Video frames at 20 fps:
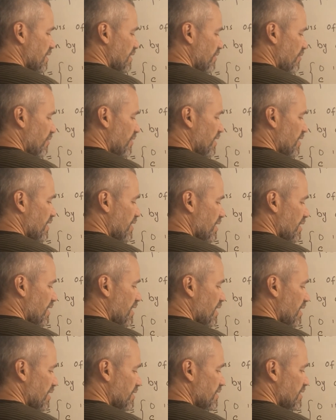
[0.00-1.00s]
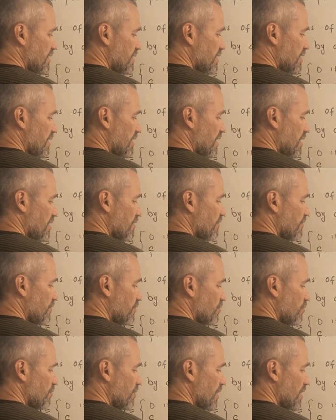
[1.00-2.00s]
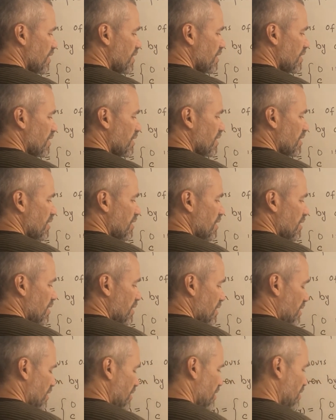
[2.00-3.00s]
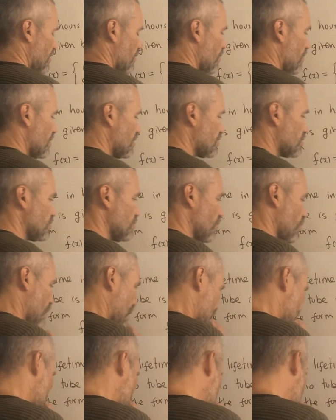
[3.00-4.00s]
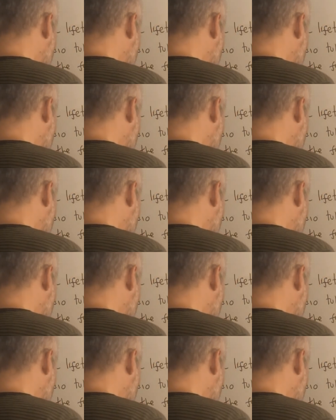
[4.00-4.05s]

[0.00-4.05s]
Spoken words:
area under the graph to be equal to 1.